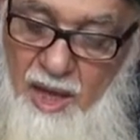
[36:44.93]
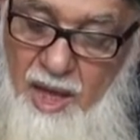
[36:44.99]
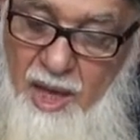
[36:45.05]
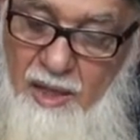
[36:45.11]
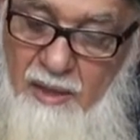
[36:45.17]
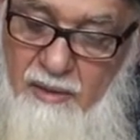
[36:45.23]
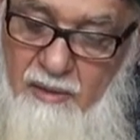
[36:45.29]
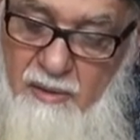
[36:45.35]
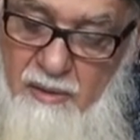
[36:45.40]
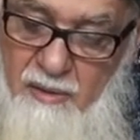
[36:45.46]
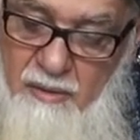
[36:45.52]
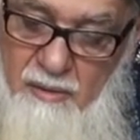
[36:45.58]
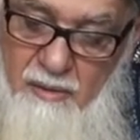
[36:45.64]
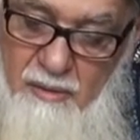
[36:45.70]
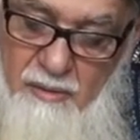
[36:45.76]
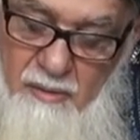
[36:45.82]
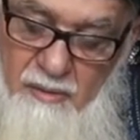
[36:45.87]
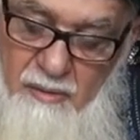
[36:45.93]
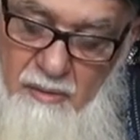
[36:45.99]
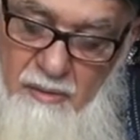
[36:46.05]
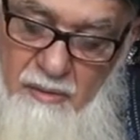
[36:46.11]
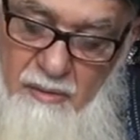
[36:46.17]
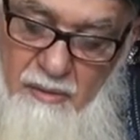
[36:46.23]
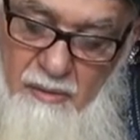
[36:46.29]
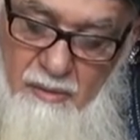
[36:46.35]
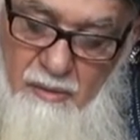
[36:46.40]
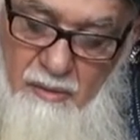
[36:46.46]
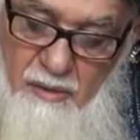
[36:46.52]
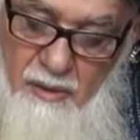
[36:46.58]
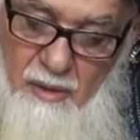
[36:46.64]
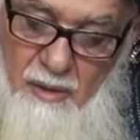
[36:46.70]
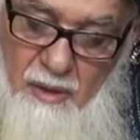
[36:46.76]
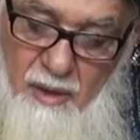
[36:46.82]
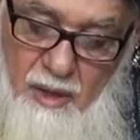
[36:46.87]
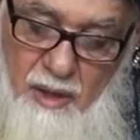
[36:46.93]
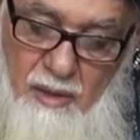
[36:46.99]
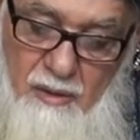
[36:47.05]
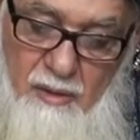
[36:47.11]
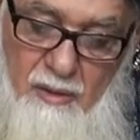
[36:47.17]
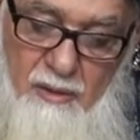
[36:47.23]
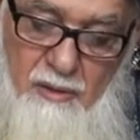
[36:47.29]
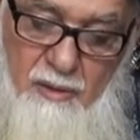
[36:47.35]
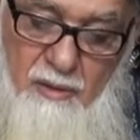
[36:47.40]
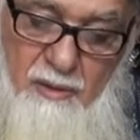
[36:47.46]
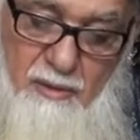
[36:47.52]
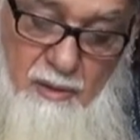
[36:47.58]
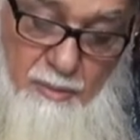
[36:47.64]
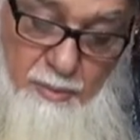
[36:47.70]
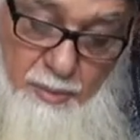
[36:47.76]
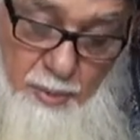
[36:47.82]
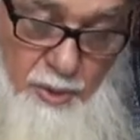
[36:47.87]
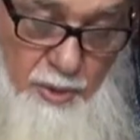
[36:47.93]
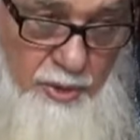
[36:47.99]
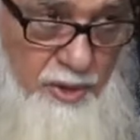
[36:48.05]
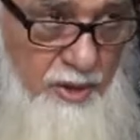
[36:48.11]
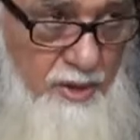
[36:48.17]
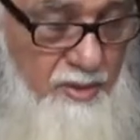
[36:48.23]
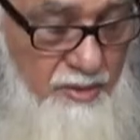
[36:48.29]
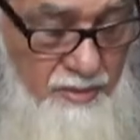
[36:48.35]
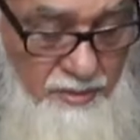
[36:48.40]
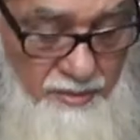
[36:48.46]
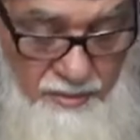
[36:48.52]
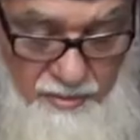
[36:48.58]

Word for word: 8, and this is important